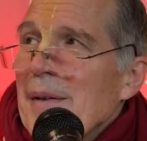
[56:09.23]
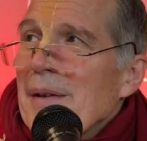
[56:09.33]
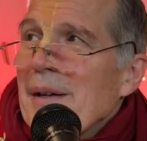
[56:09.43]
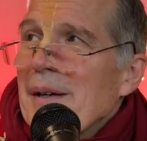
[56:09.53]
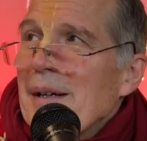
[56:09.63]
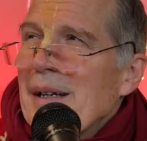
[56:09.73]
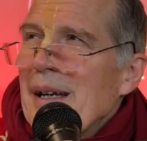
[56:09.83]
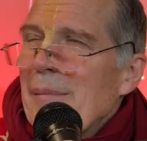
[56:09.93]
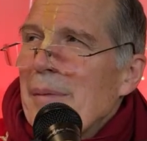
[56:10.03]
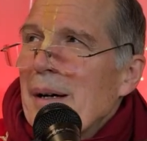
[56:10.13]
uh,
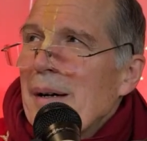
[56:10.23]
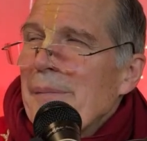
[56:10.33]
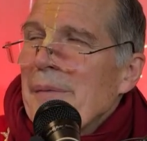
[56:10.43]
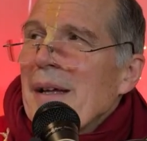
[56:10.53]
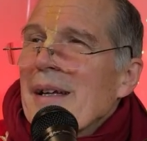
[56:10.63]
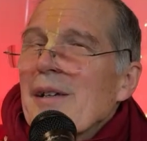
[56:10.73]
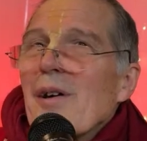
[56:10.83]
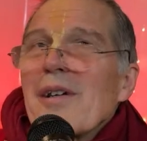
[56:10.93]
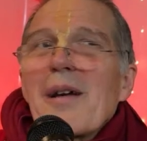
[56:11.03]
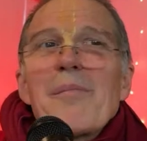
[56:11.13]
leper
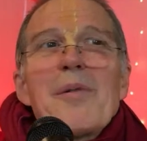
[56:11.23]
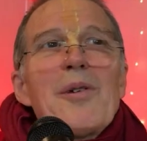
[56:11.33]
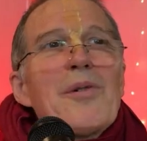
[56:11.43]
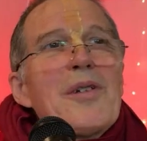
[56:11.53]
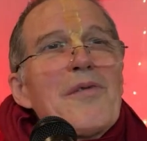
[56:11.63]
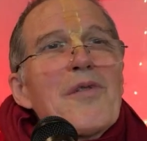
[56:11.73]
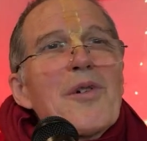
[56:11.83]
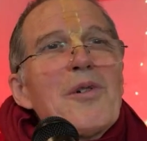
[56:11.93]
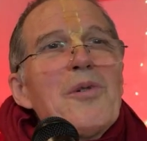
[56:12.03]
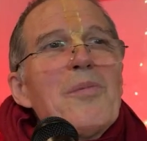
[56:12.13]
got a
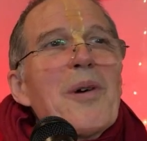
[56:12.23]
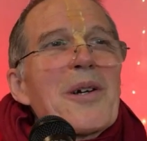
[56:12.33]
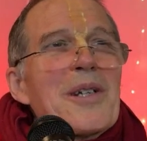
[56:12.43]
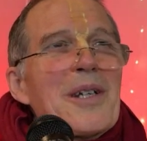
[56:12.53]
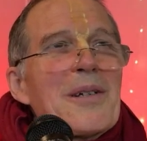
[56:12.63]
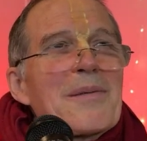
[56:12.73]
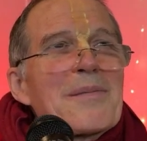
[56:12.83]
beautiful new body,